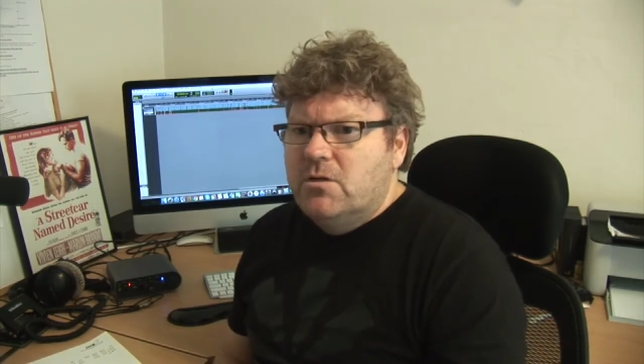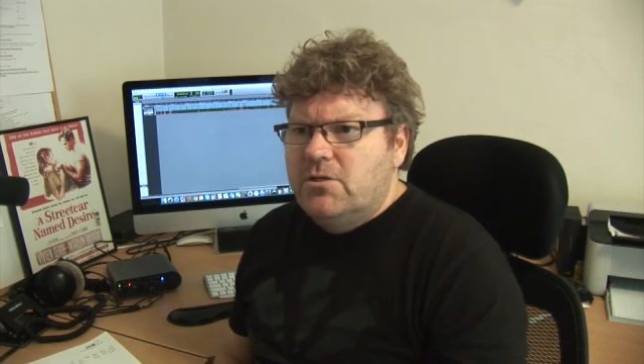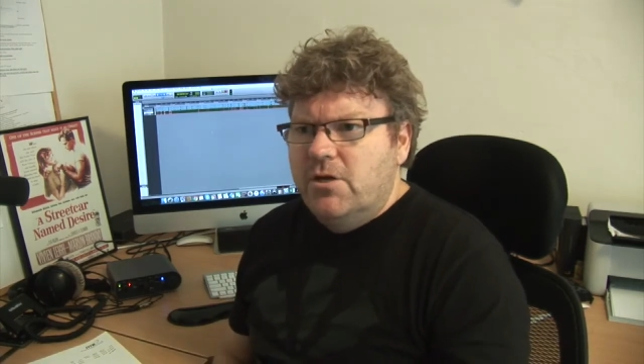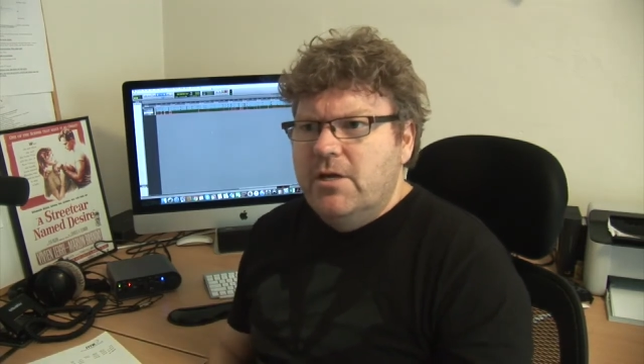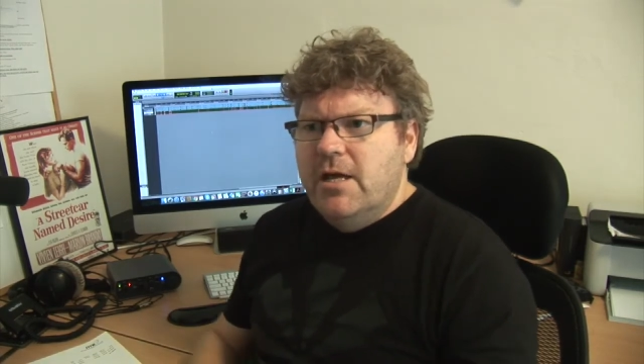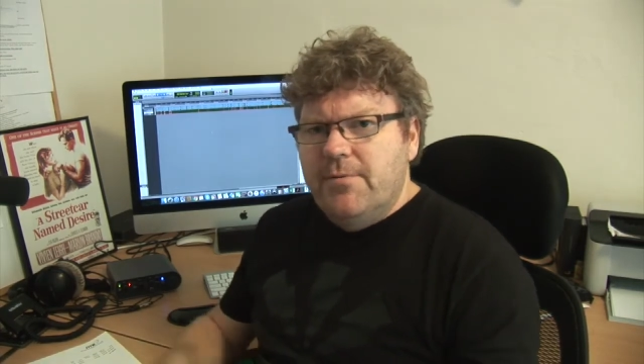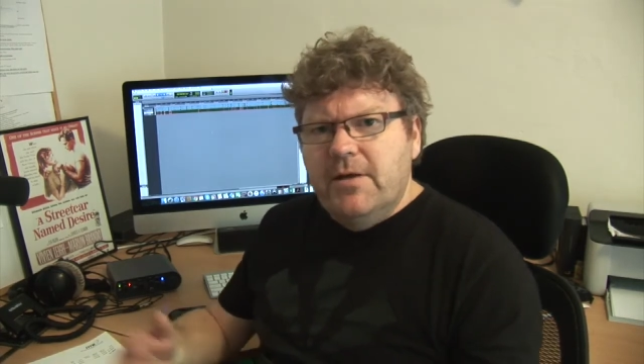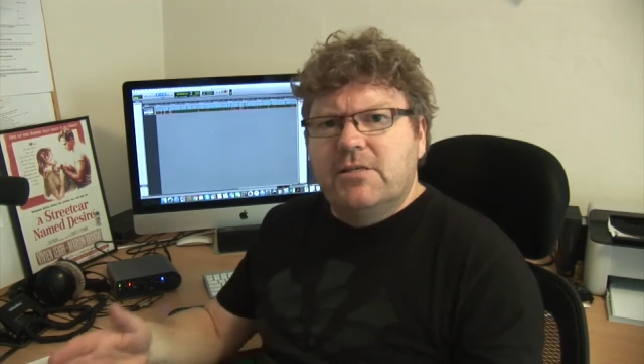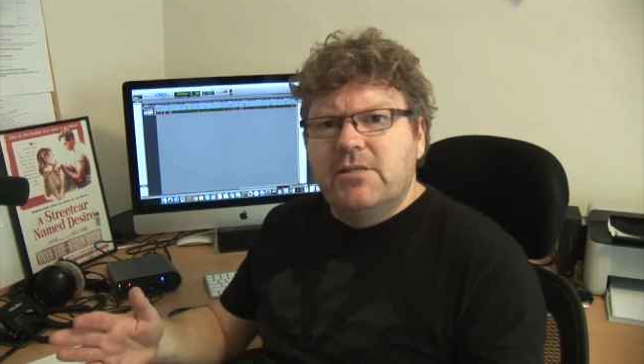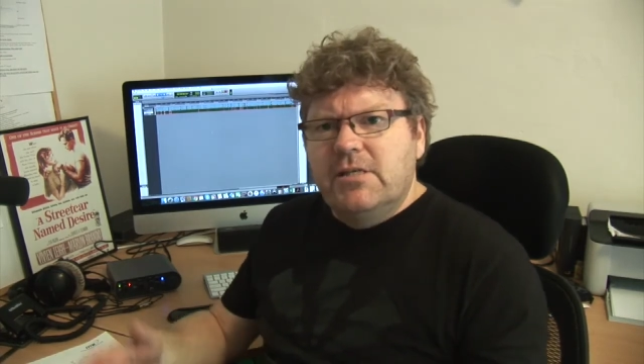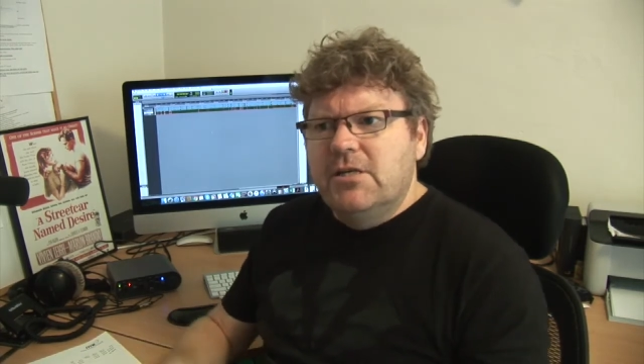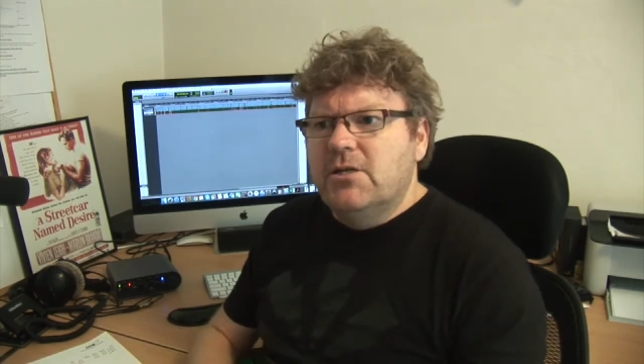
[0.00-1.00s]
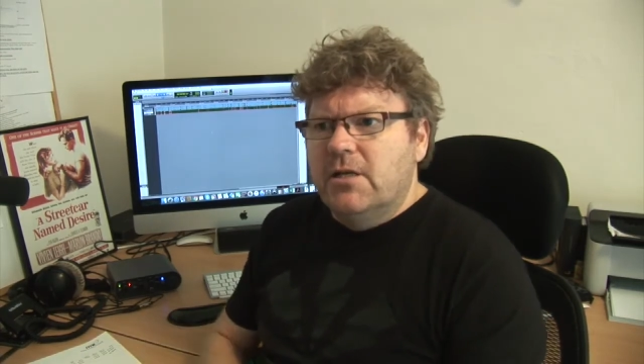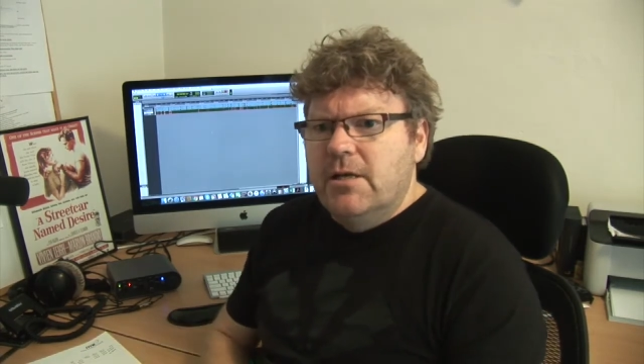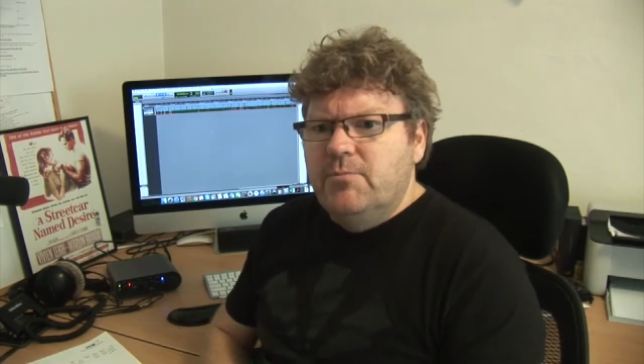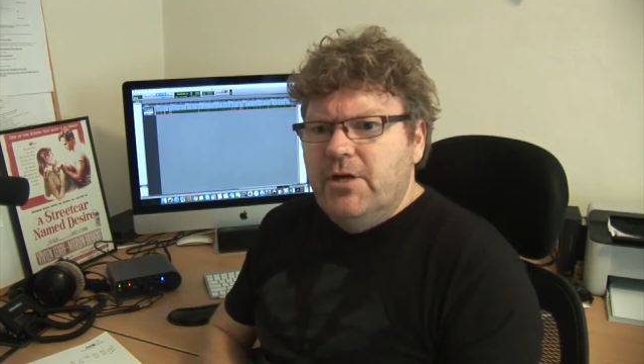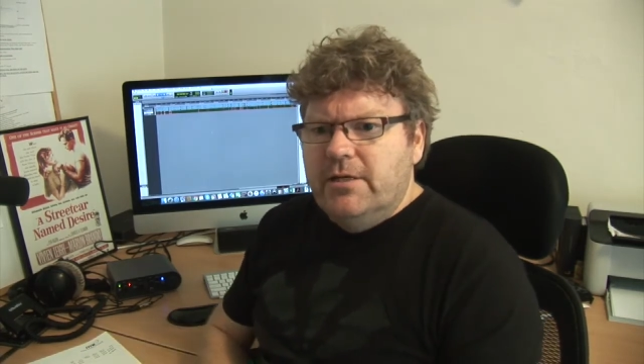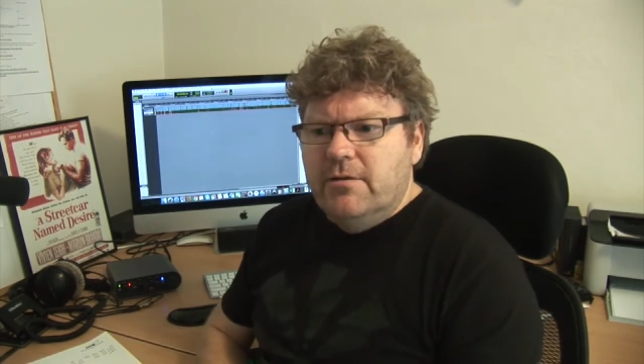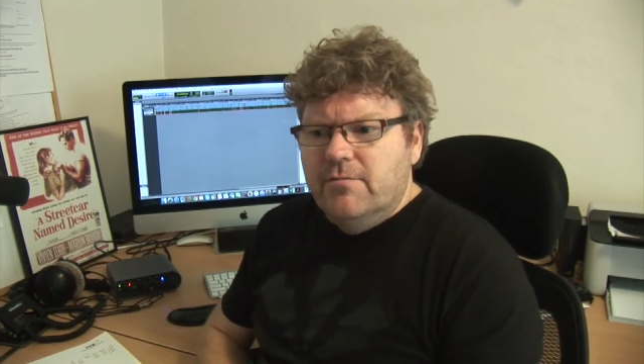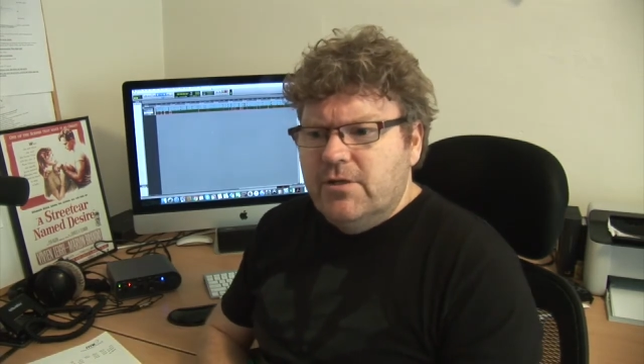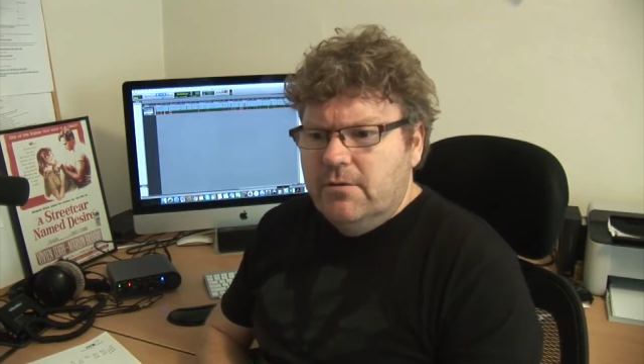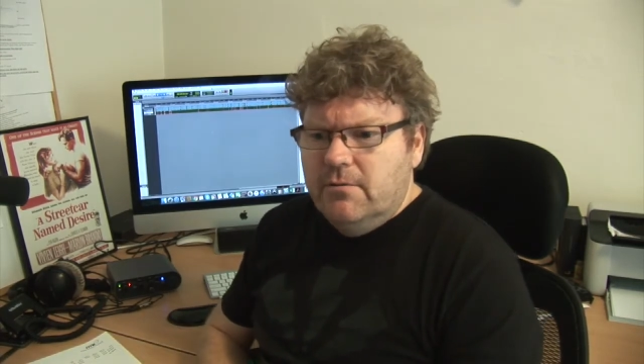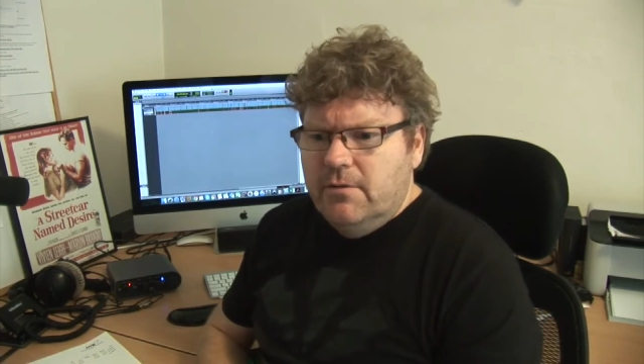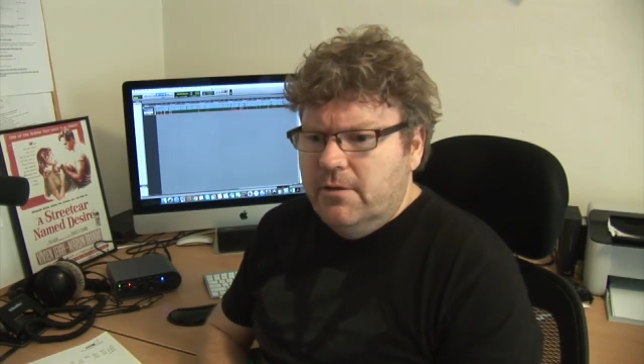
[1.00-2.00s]
So yeah, that's essentially
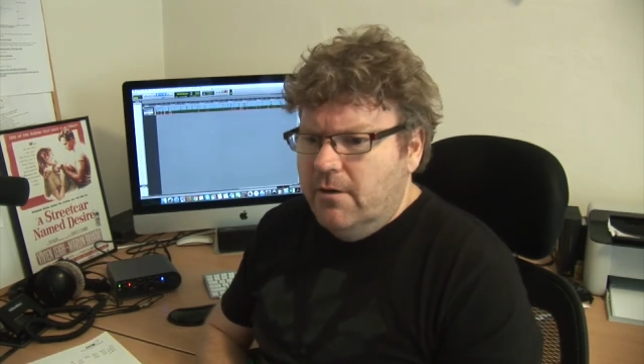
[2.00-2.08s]
objectives. And,